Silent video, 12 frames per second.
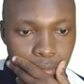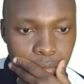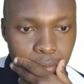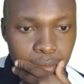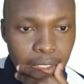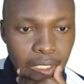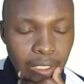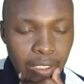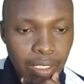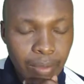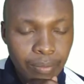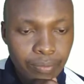
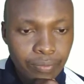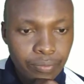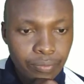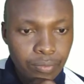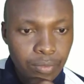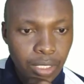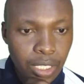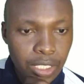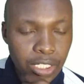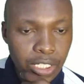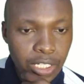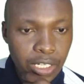area,
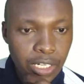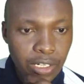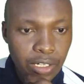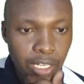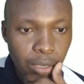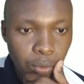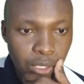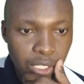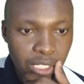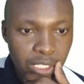shaded area, we shall